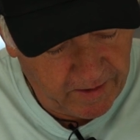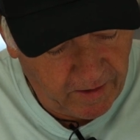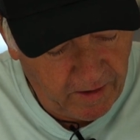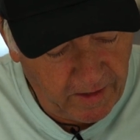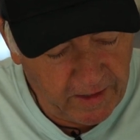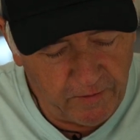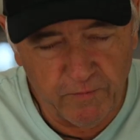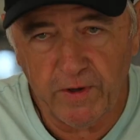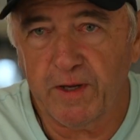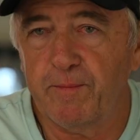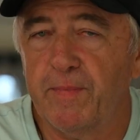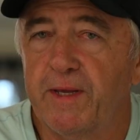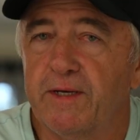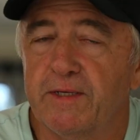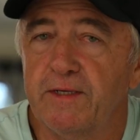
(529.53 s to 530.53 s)
highly
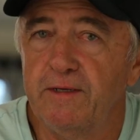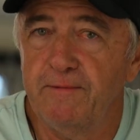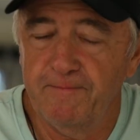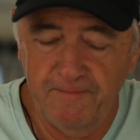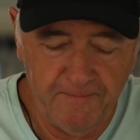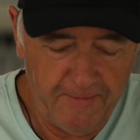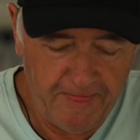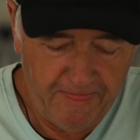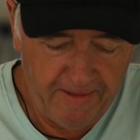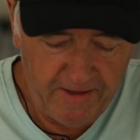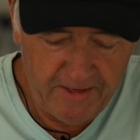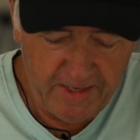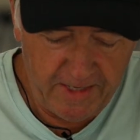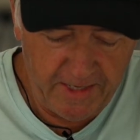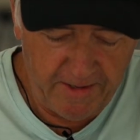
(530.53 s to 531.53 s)
recommended.
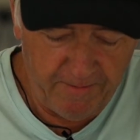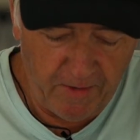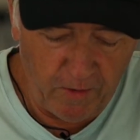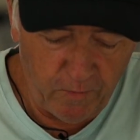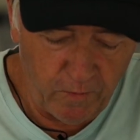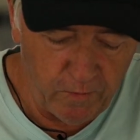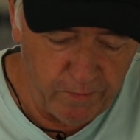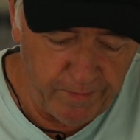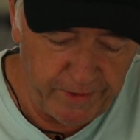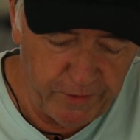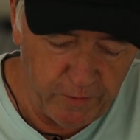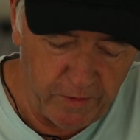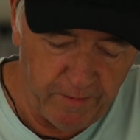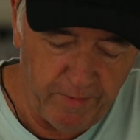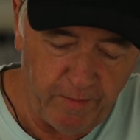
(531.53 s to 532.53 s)
I will be
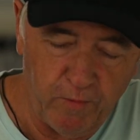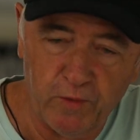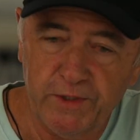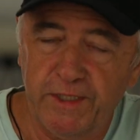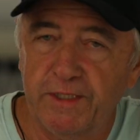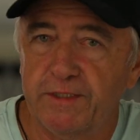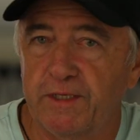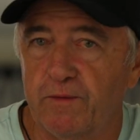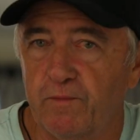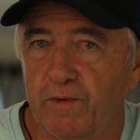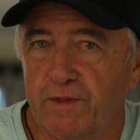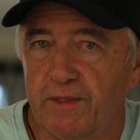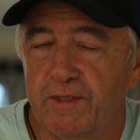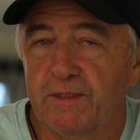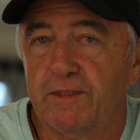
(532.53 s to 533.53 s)
doing a bit more testing
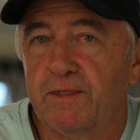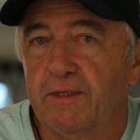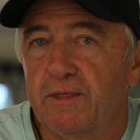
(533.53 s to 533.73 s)
with it